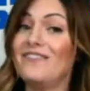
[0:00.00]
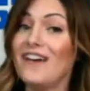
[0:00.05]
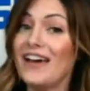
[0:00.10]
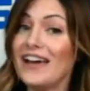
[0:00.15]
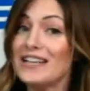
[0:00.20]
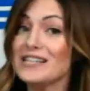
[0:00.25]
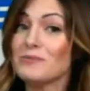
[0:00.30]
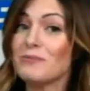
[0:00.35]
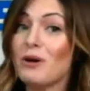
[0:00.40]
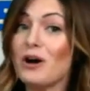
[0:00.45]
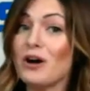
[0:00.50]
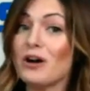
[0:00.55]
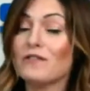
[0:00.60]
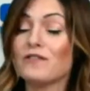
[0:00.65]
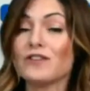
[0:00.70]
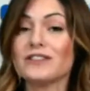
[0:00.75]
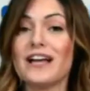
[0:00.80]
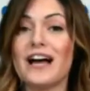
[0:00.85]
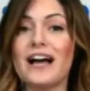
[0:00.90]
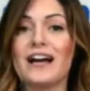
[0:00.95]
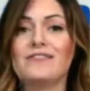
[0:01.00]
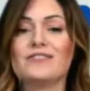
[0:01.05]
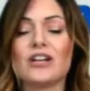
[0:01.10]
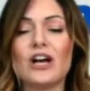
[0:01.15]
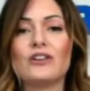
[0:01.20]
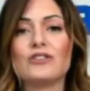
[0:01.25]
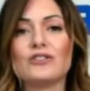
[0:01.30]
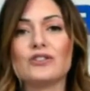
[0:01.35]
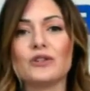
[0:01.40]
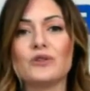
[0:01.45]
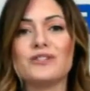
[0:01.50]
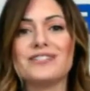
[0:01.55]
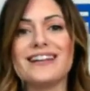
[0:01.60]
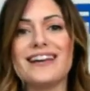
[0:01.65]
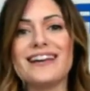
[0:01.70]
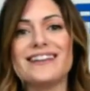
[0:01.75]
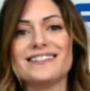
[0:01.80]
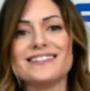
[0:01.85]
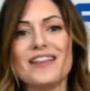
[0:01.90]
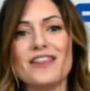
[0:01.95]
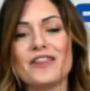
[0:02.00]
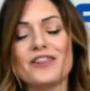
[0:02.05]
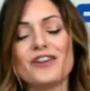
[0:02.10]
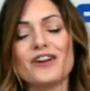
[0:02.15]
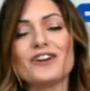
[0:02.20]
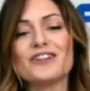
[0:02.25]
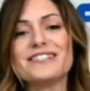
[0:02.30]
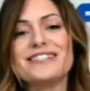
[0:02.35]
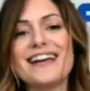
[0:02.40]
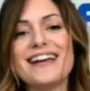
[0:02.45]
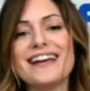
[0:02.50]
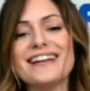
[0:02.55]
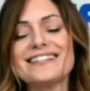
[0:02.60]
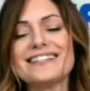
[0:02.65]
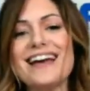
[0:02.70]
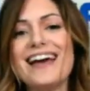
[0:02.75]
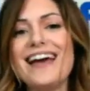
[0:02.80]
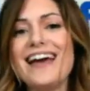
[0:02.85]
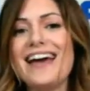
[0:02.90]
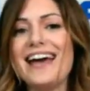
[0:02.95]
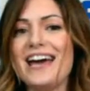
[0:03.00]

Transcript: Facebook for lives on Tuesdays and Thursdays.